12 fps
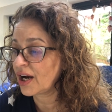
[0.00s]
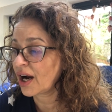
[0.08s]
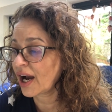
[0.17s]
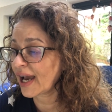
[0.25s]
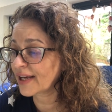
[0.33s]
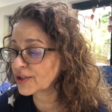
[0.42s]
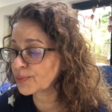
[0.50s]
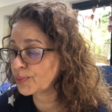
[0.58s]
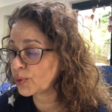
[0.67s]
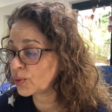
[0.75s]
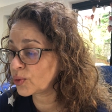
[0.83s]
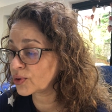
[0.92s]
I had to
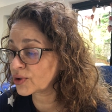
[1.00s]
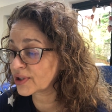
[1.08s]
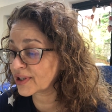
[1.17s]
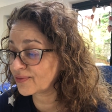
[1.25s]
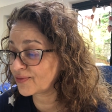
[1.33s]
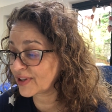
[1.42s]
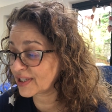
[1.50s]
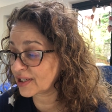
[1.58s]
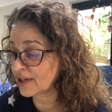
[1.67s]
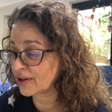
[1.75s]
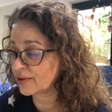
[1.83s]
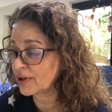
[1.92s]
pause the
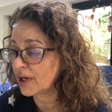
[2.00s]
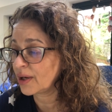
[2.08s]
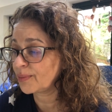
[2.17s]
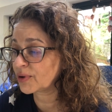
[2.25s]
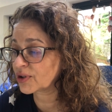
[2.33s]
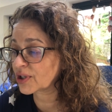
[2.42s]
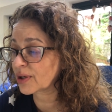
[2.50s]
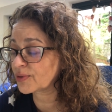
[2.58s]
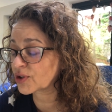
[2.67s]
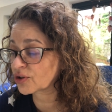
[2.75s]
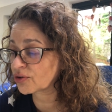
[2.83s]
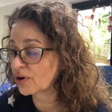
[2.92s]
video because I
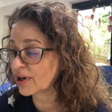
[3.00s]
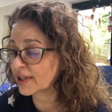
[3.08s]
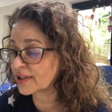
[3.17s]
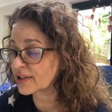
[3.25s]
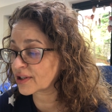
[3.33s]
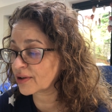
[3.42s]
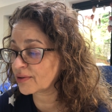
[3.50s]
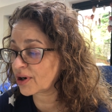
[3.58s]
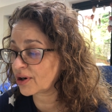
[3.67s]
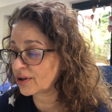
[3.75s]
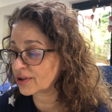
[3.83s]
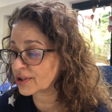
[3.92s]
was crying so
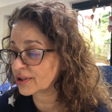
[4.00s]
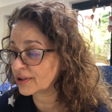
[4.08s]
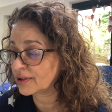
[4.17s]
hard.